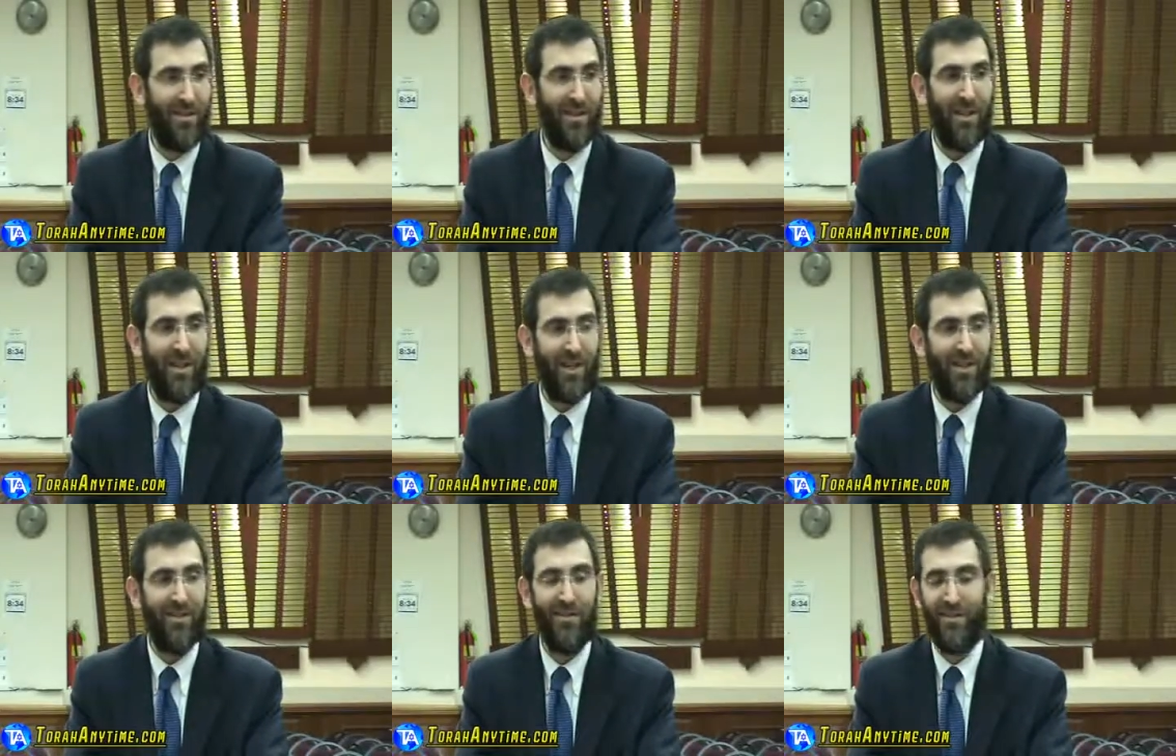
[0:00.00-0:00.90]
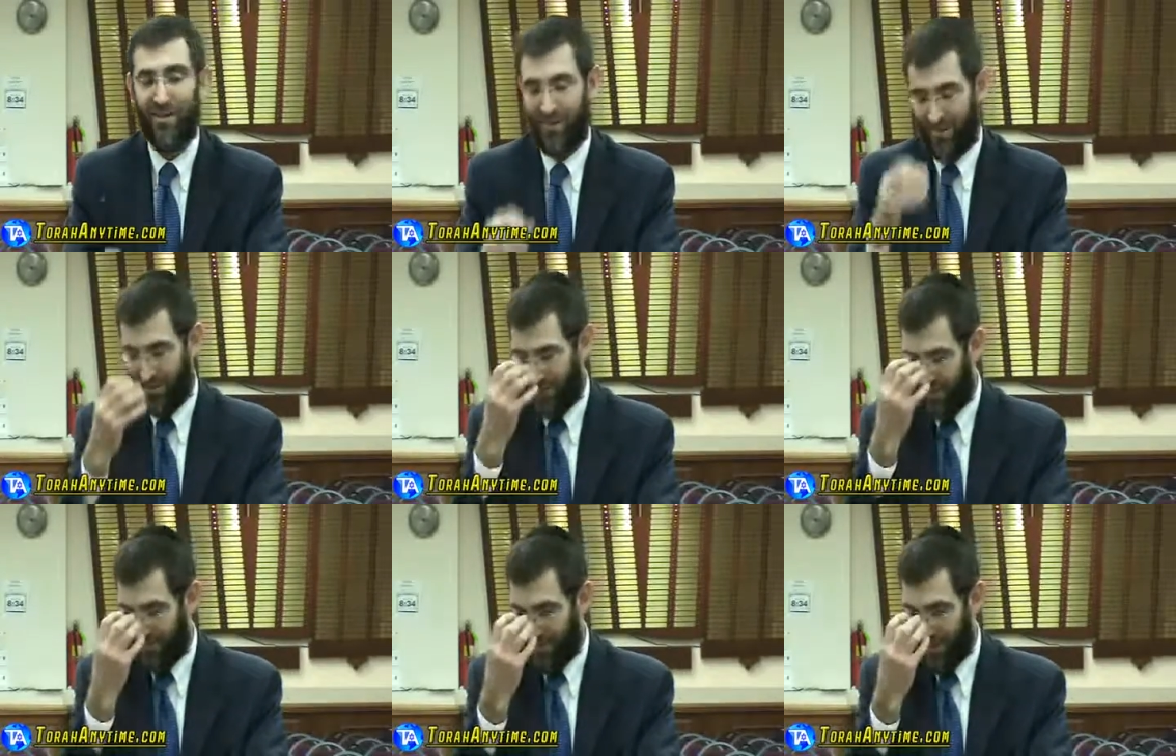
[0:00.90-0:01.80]
The ayin,
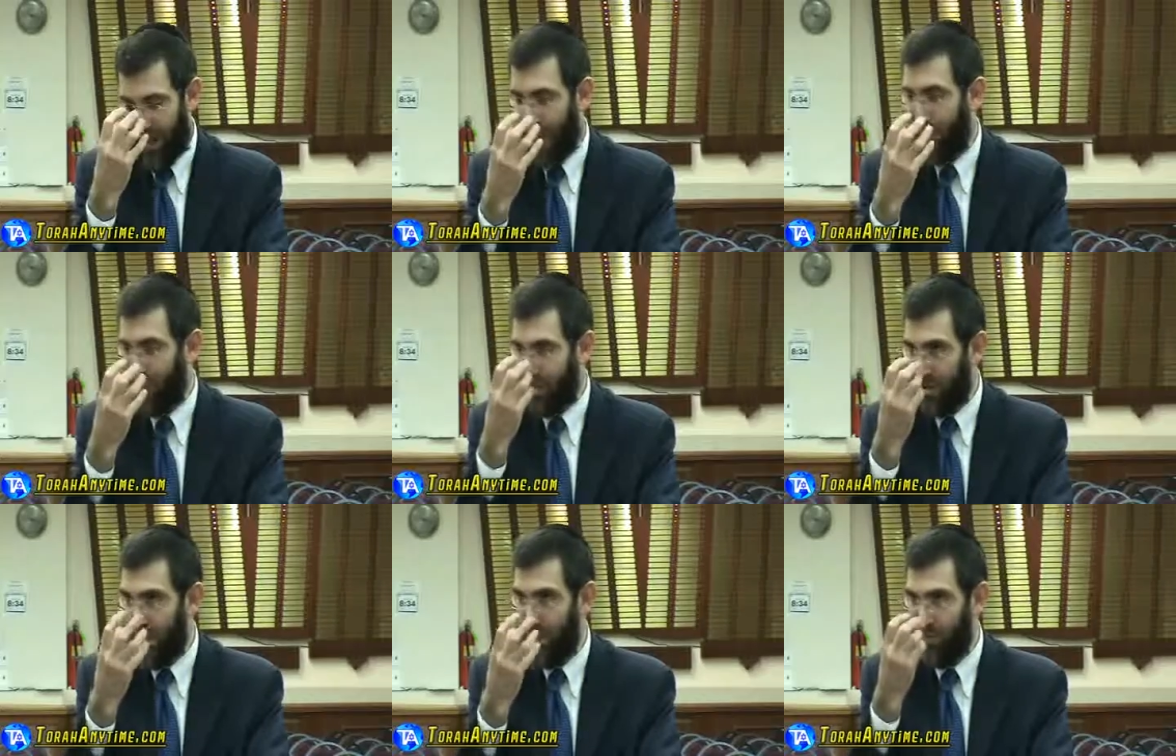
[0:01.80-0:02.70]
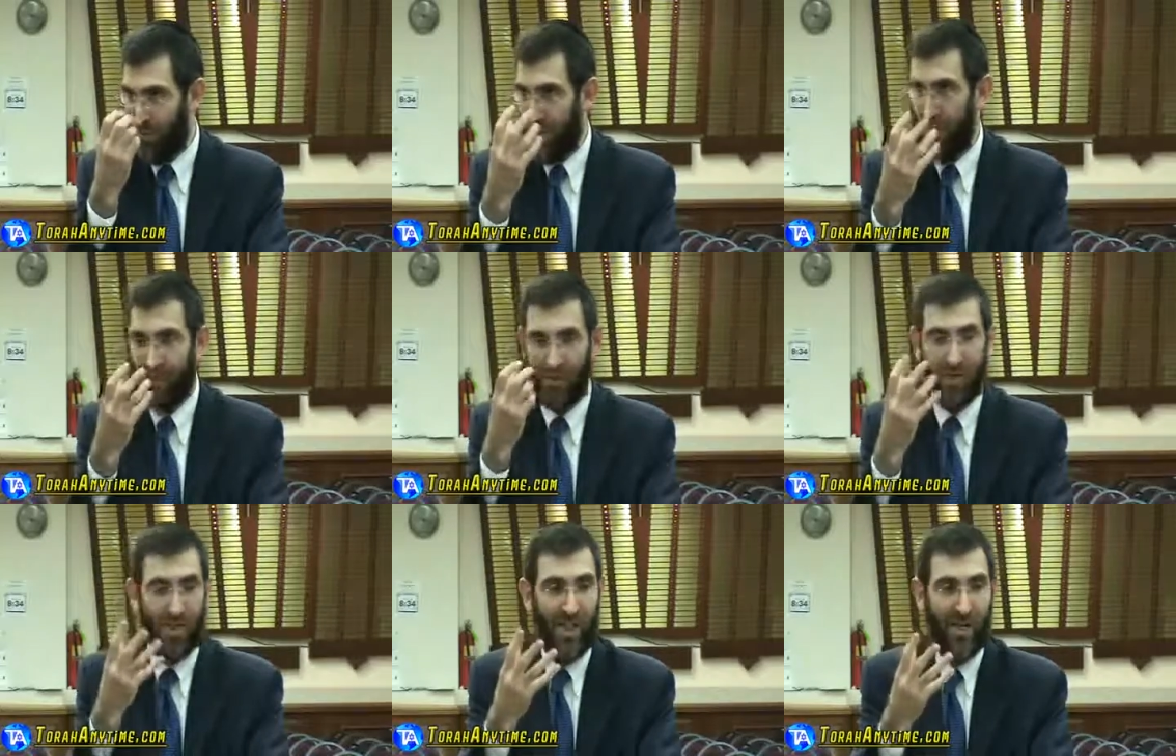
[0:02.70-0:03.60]
the eye which sees and perceives and
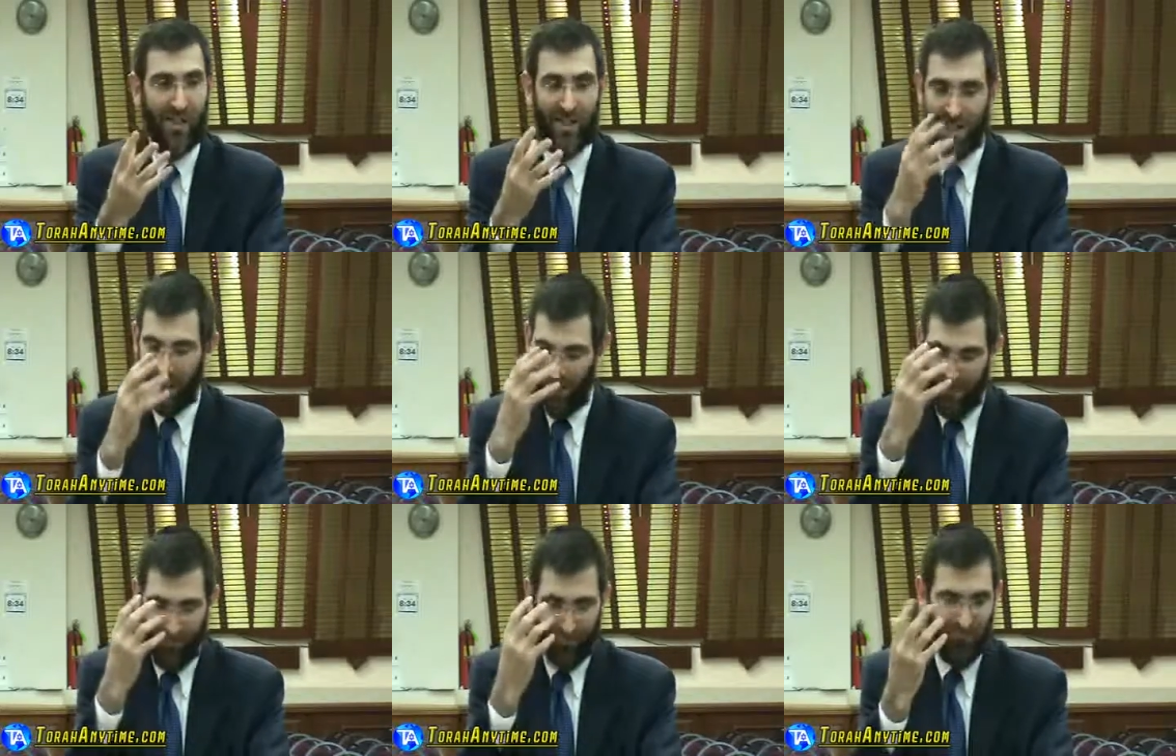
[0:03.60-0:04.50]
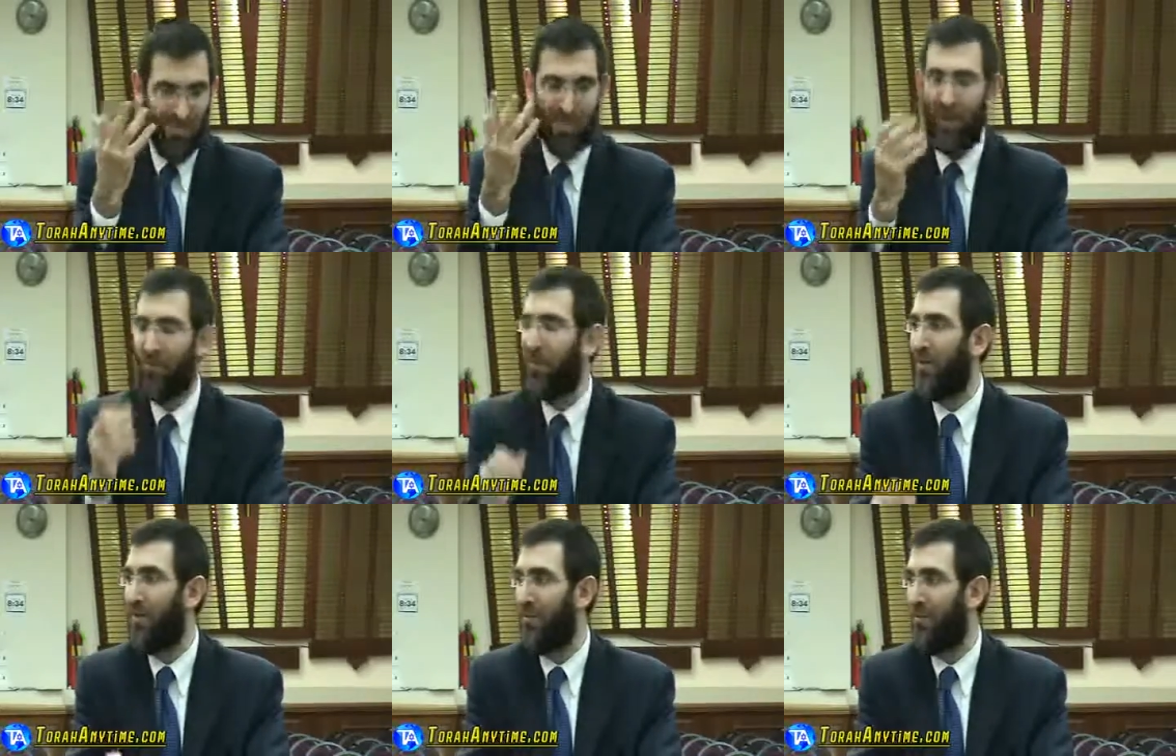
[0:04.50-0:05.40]
understands, is
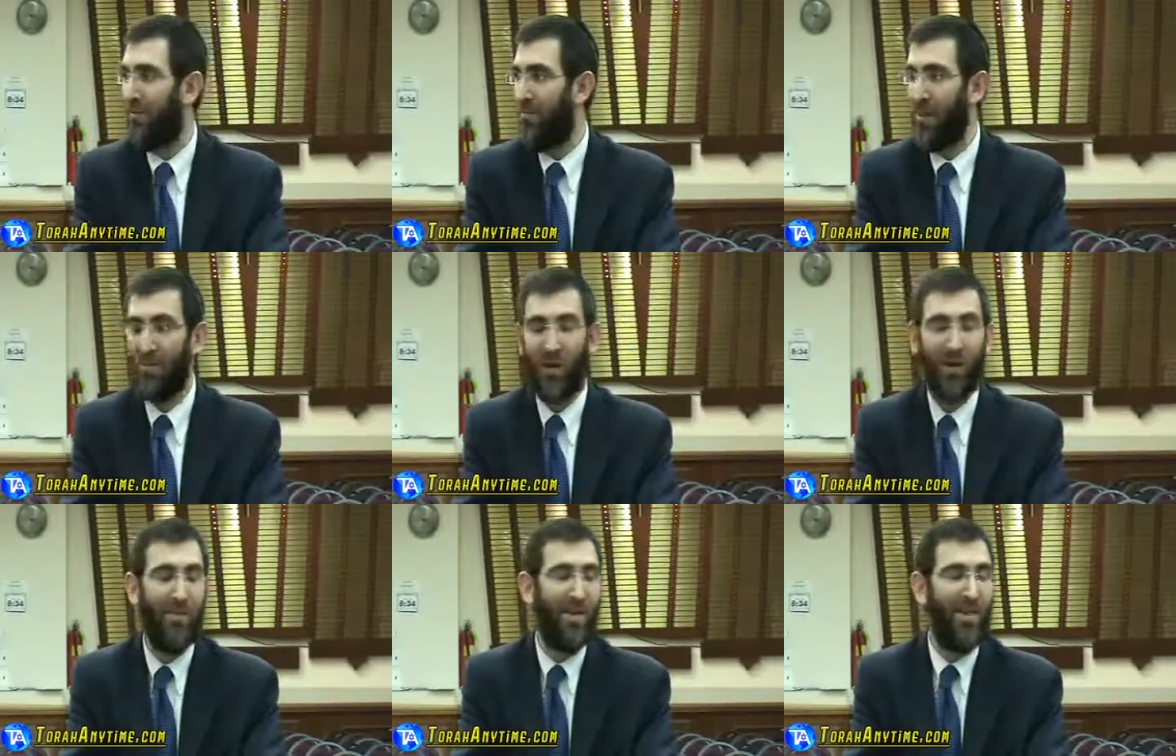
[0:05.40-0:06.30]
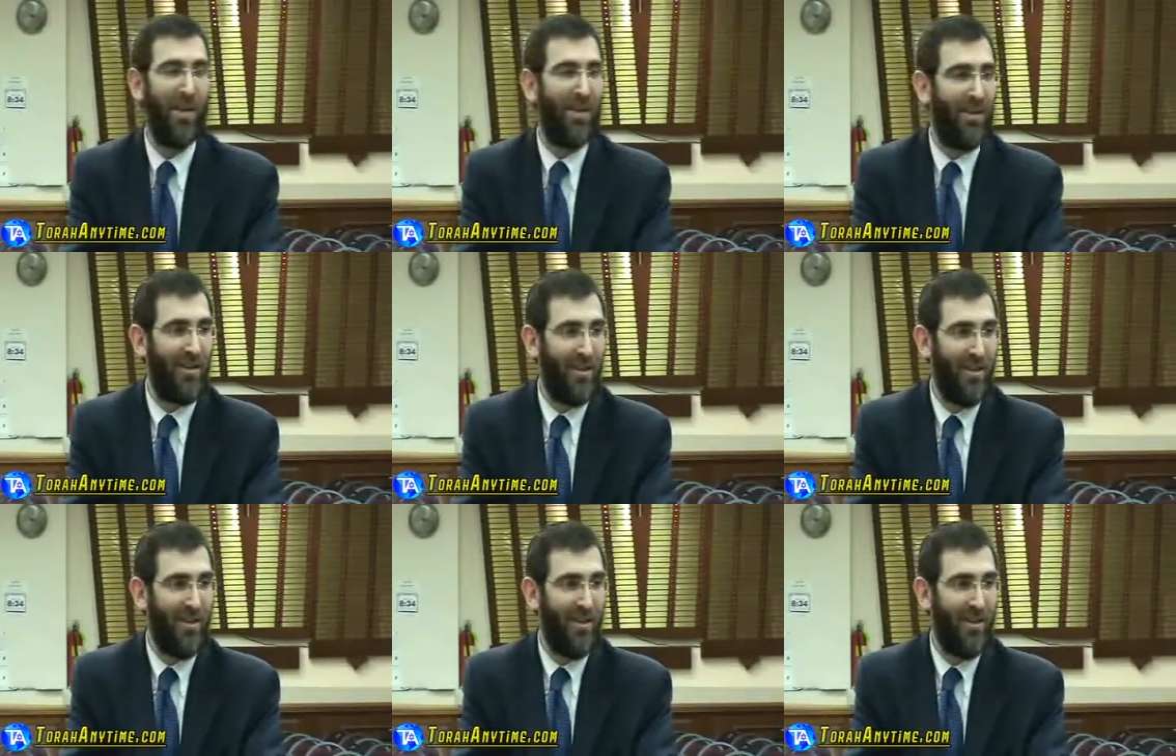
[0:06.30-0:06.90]
covered. Meaning what? I'm not thinking.